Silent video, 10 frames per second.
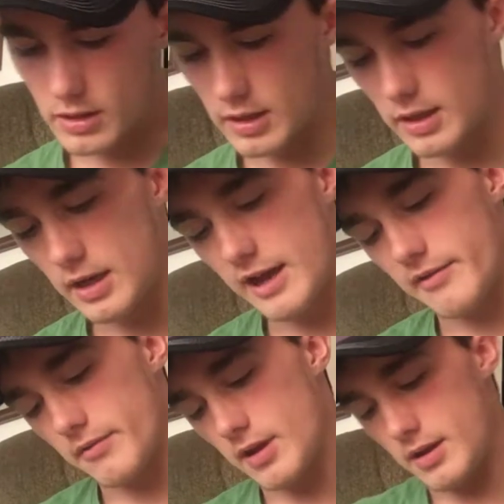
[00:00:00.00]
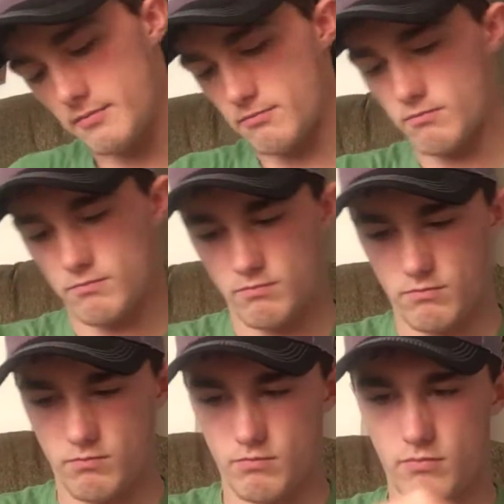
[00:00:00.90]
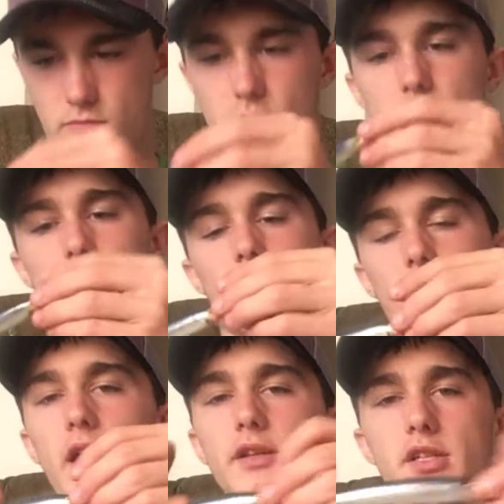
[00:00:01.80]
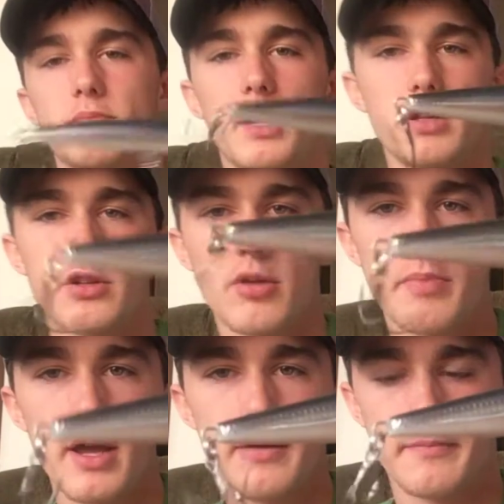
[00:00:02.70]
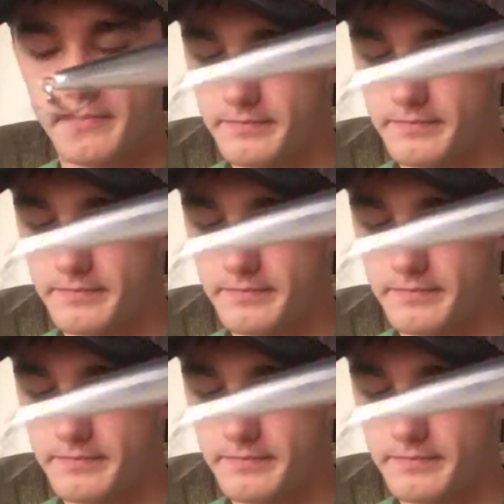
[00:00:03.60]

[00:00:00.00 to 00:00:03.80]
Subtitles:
and I got a suspending jerkbait.